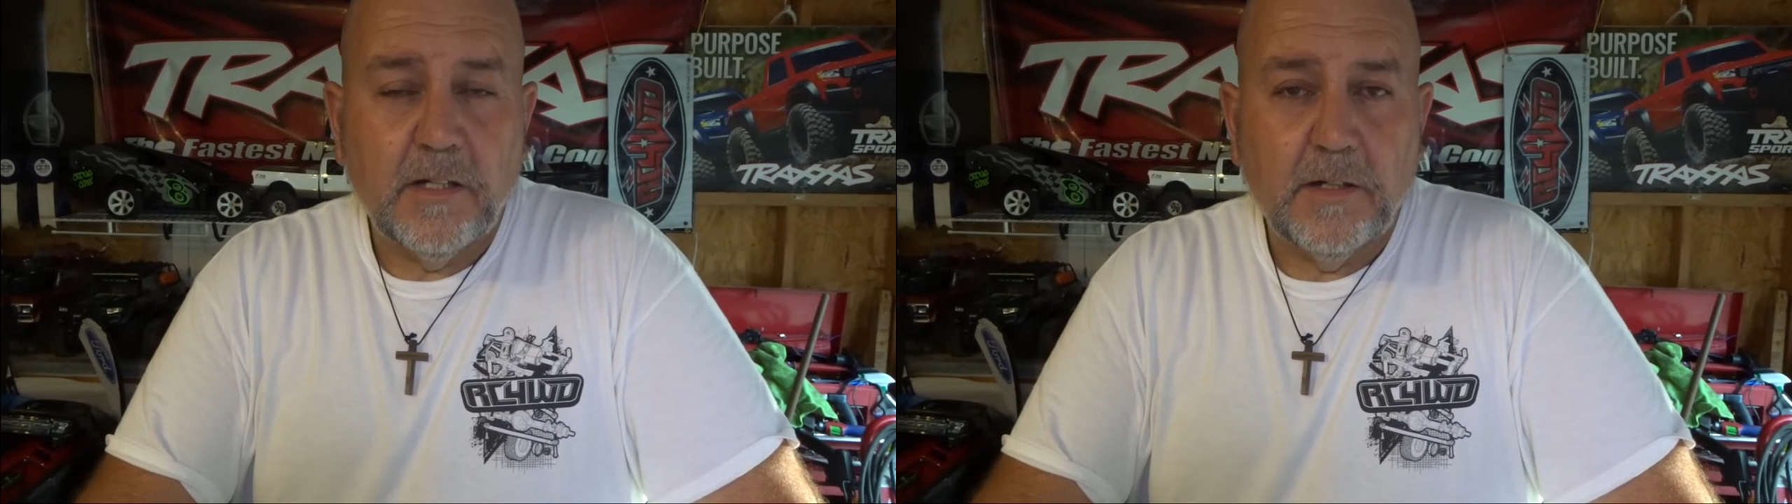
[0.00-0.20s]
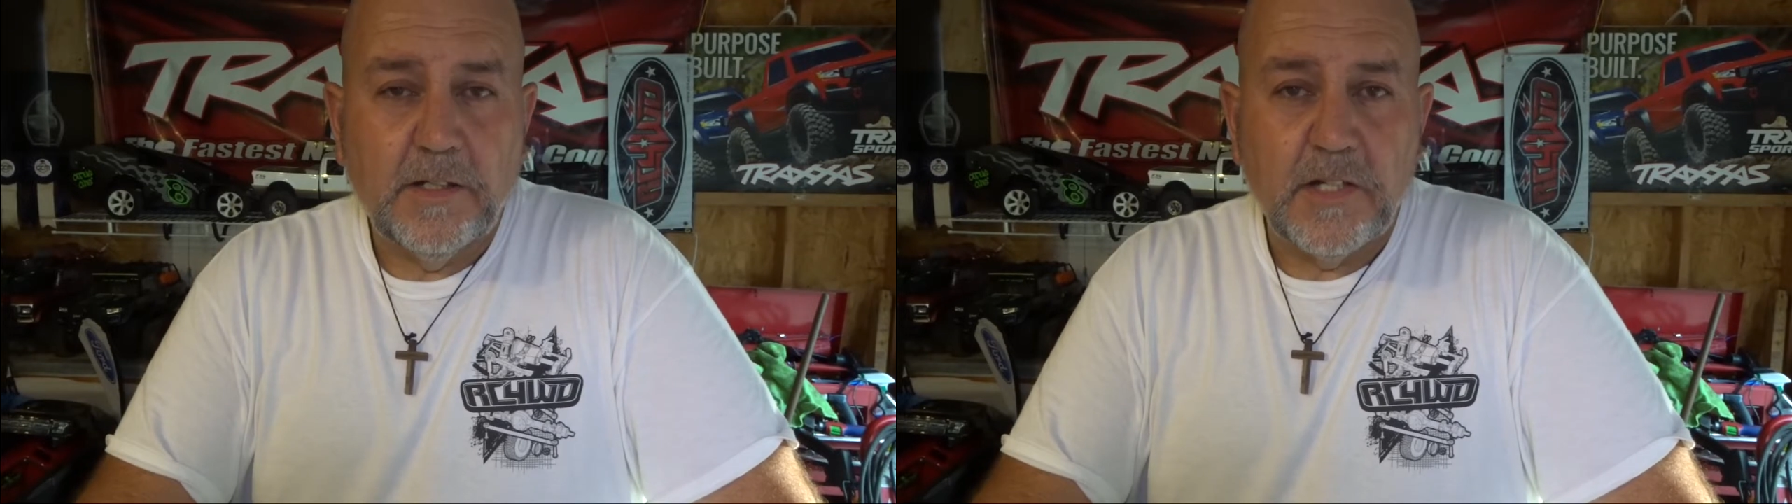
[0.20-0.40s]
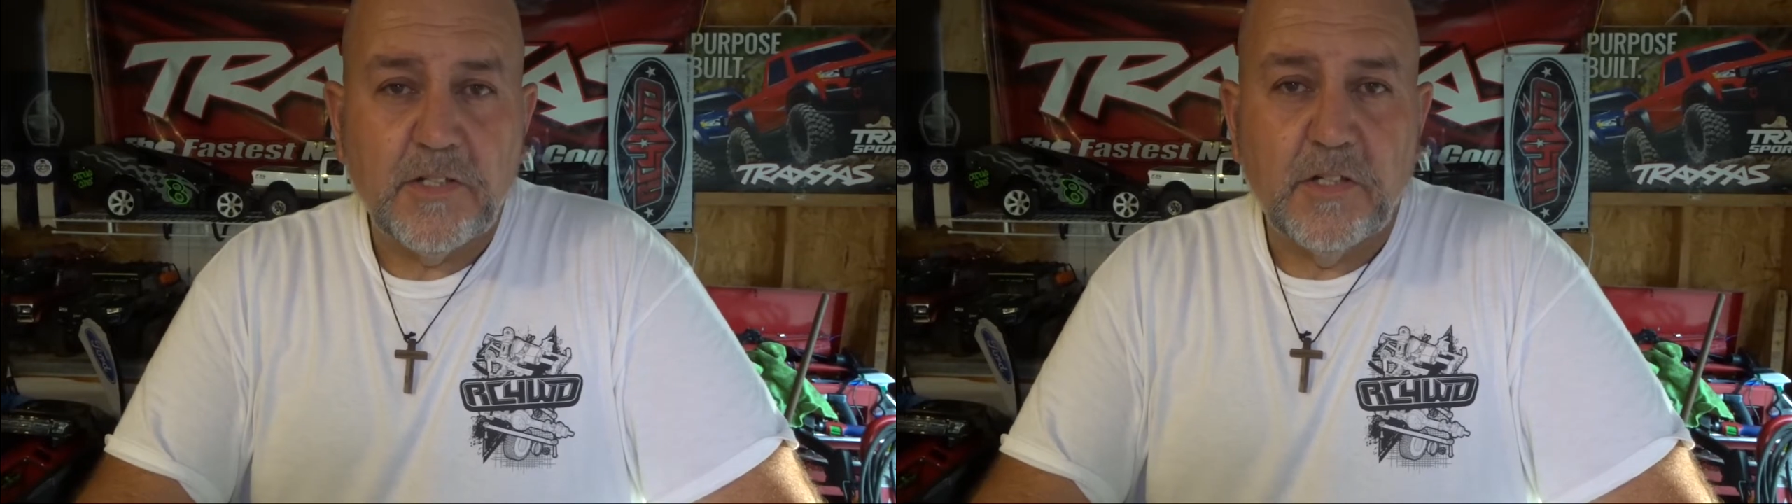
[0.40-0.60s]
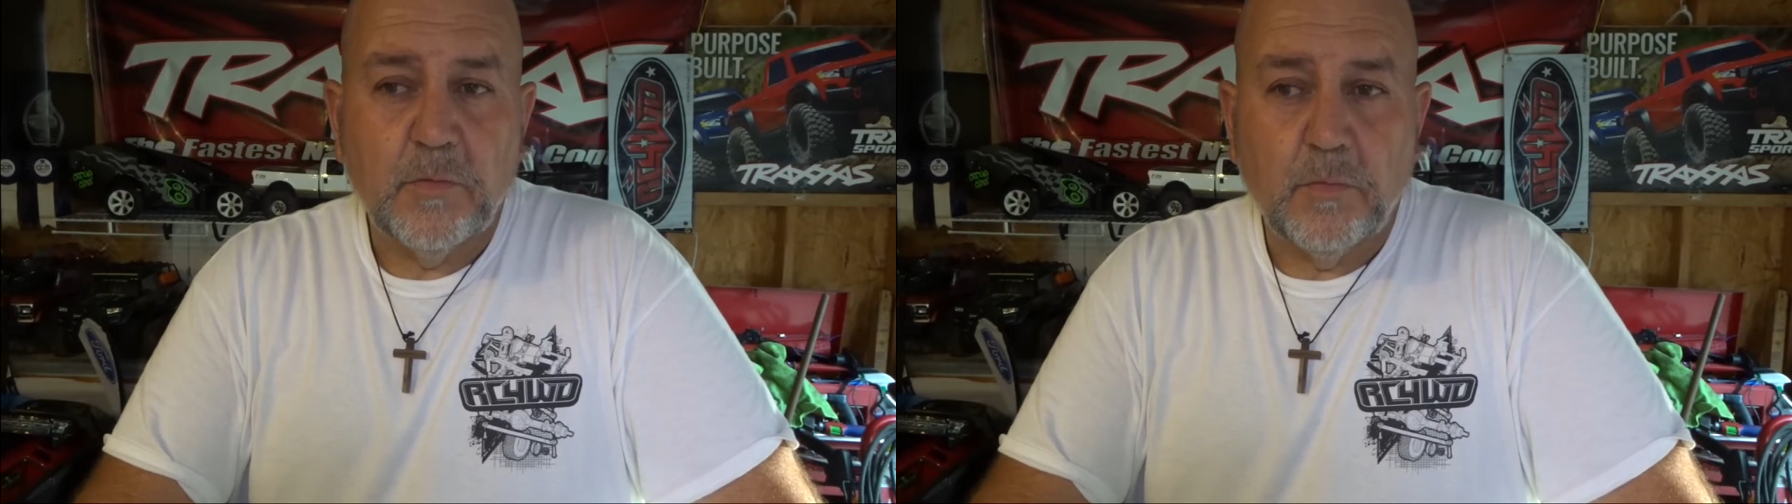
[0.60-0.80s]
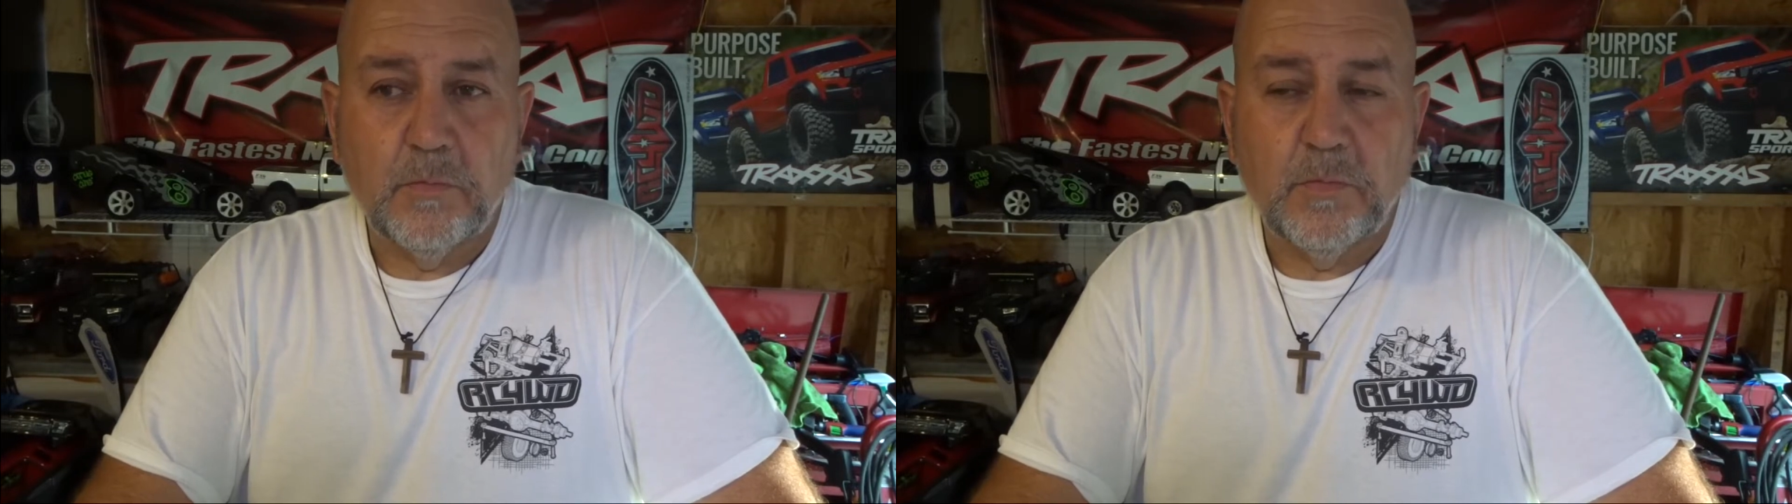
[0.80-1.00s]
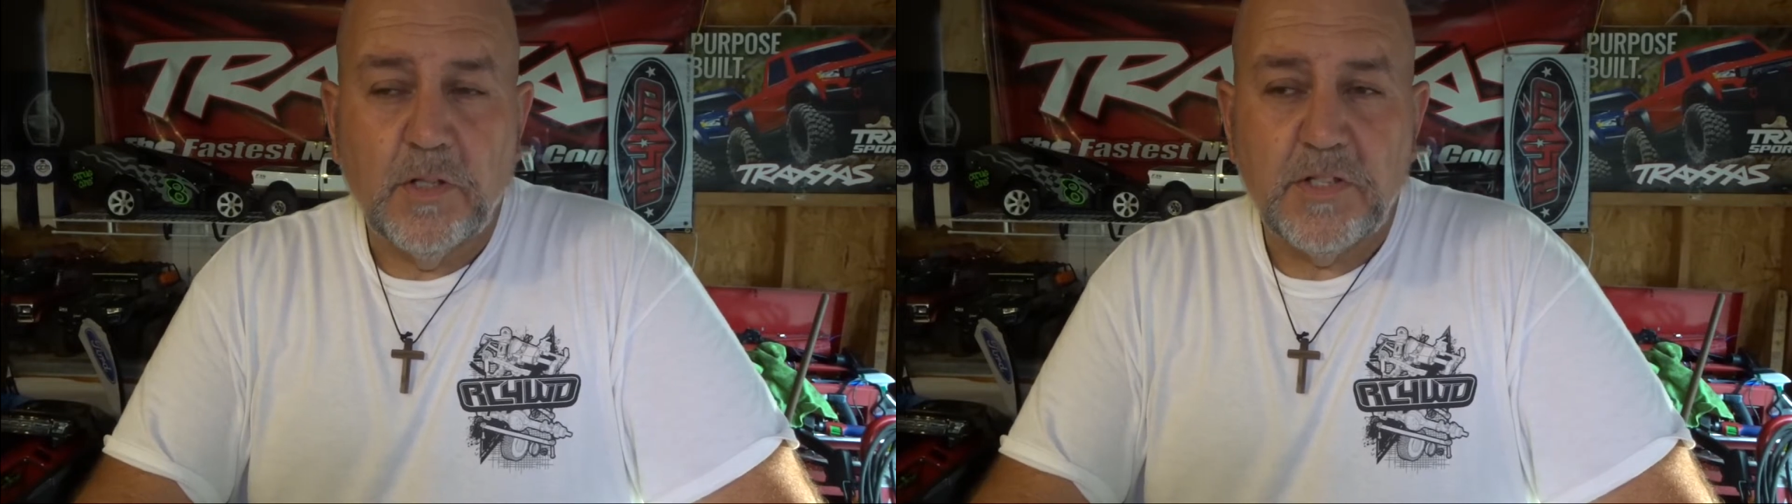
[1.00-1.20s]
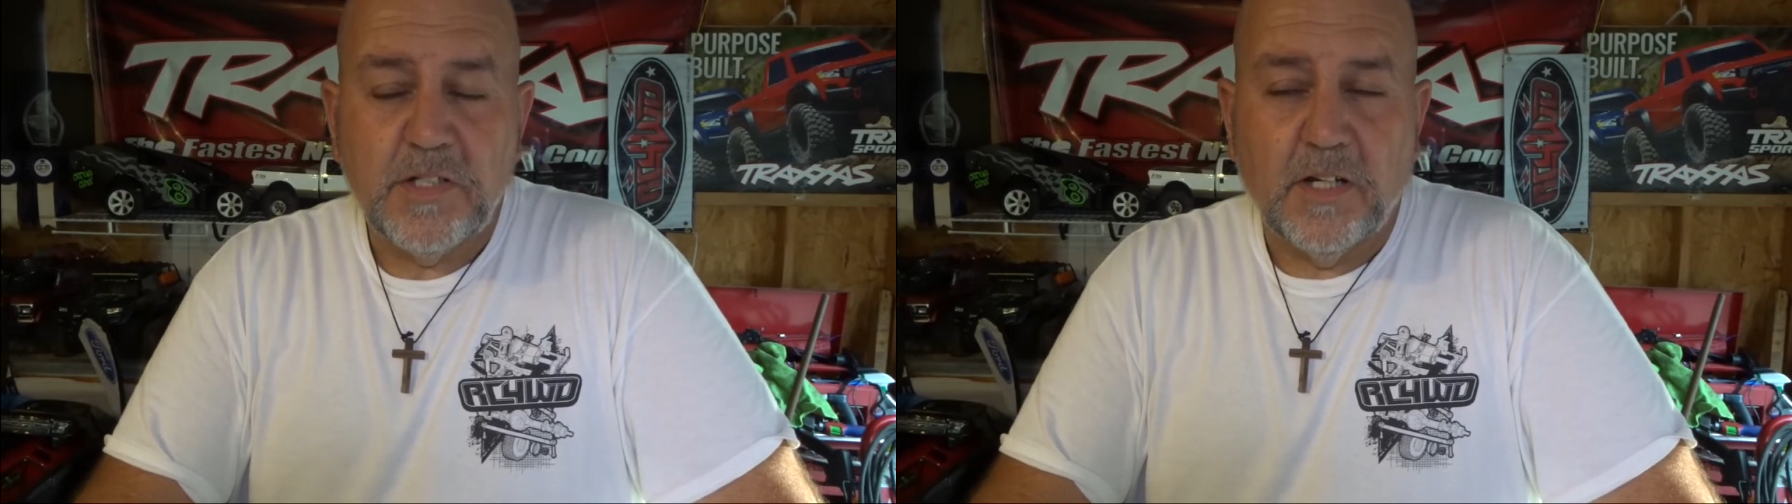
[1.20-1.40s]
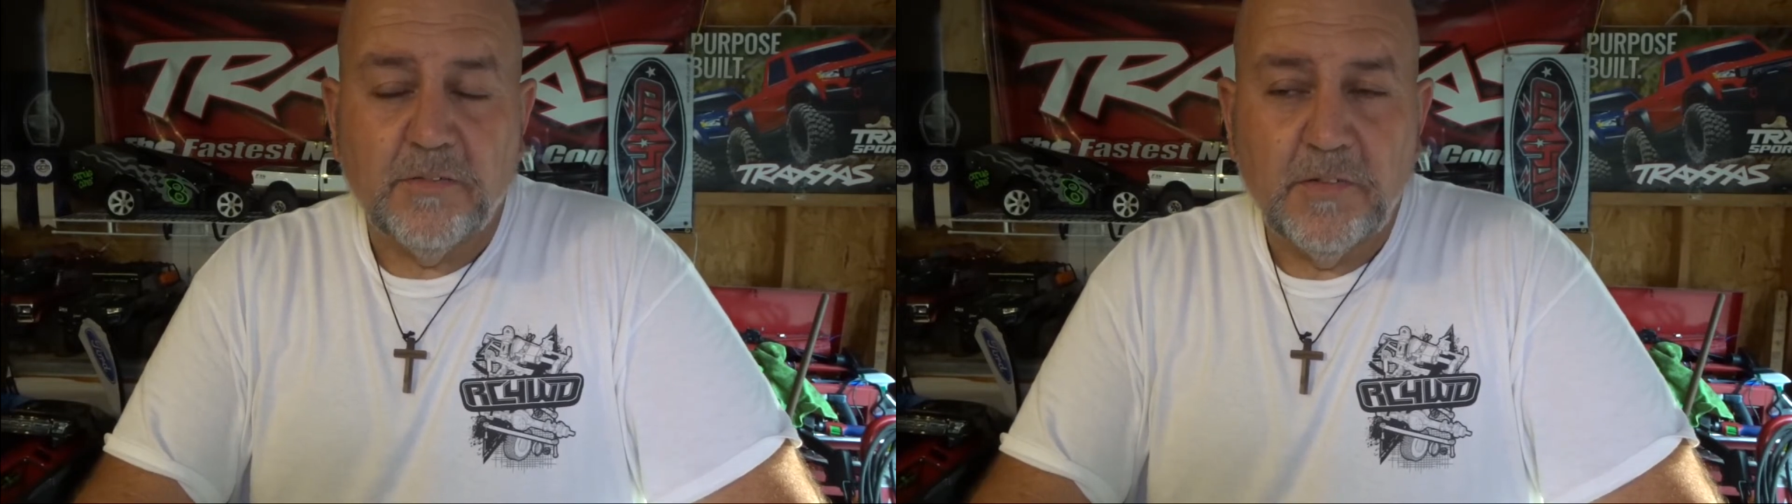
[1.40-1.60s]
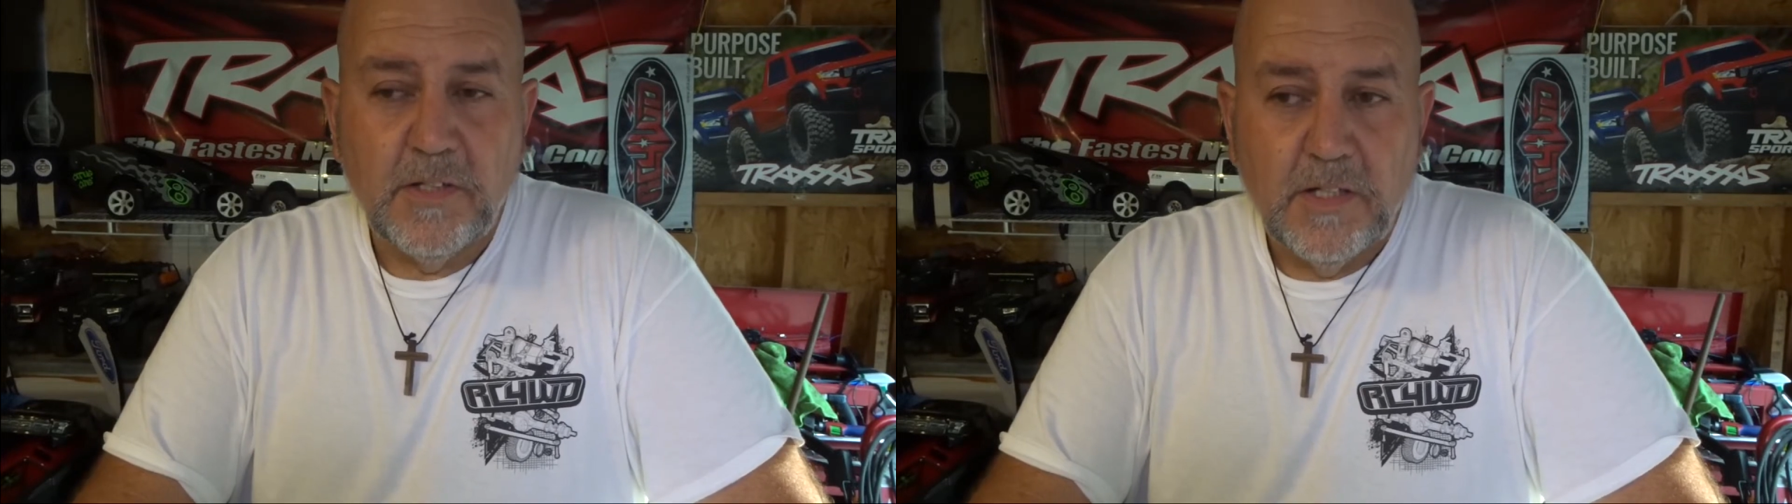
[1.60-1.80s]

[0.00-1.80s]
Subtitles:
He does good stuff.